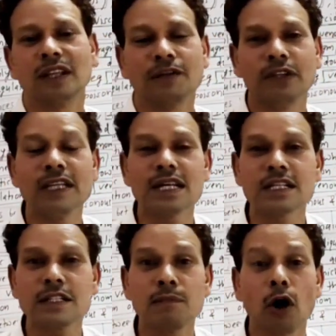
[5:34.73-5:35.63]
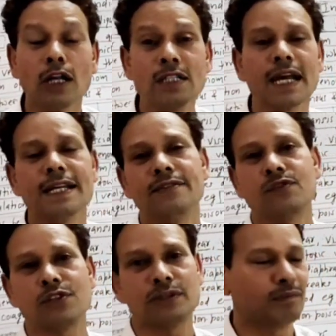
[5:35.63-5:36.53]
if these are small
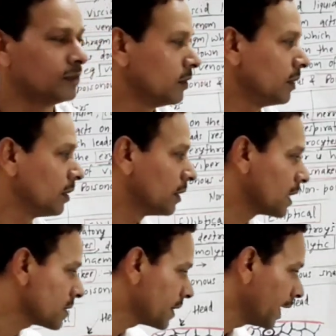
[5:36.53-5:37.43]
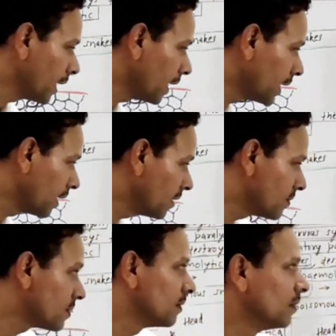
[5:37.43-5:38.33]
sized, the snake
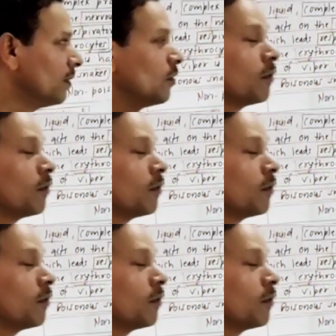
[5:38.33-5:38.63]
is